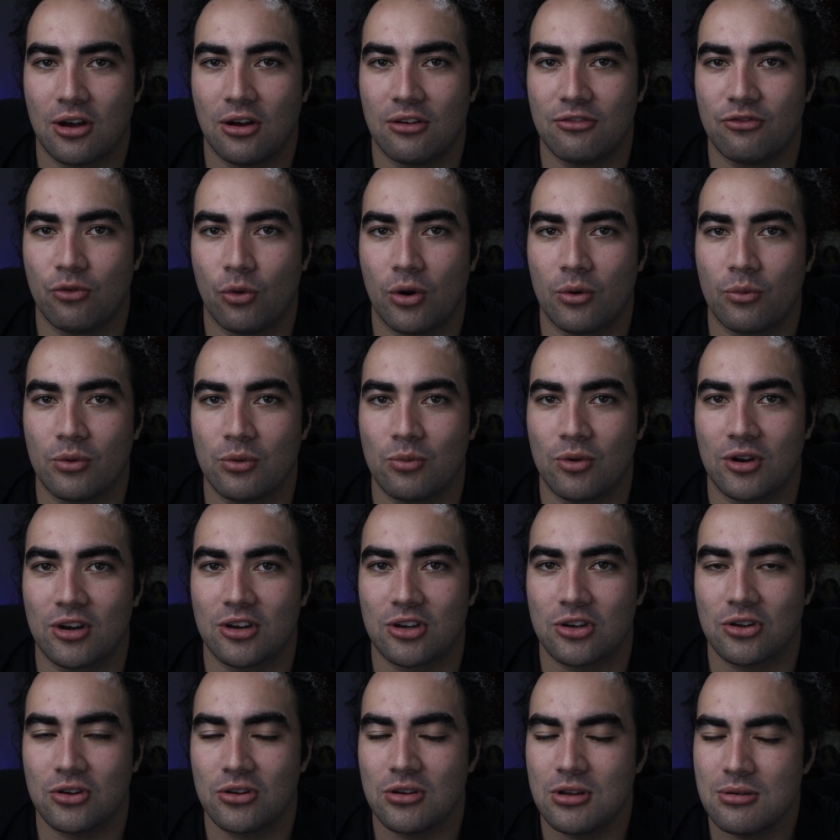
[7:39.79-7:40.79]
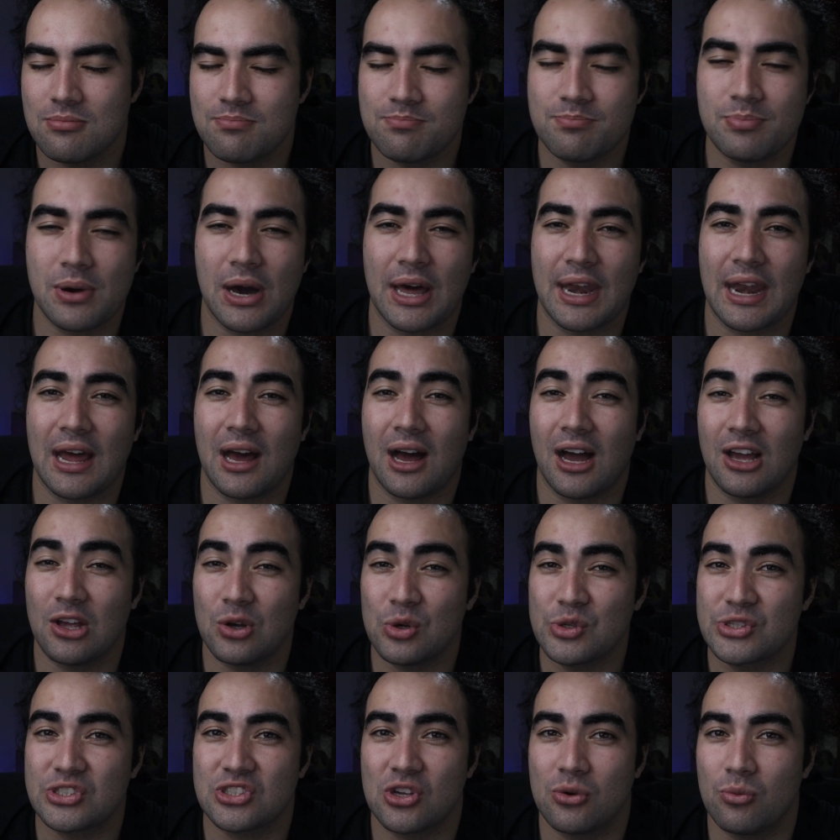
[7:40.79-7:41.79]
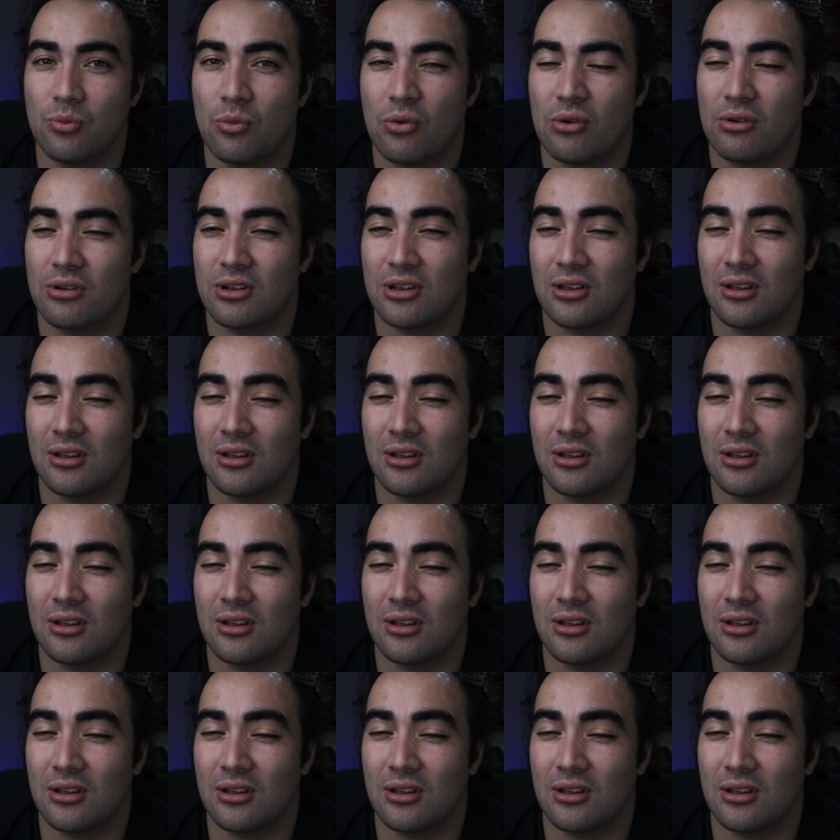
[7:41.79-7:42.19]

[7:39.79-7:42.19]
of what we want to do, but I also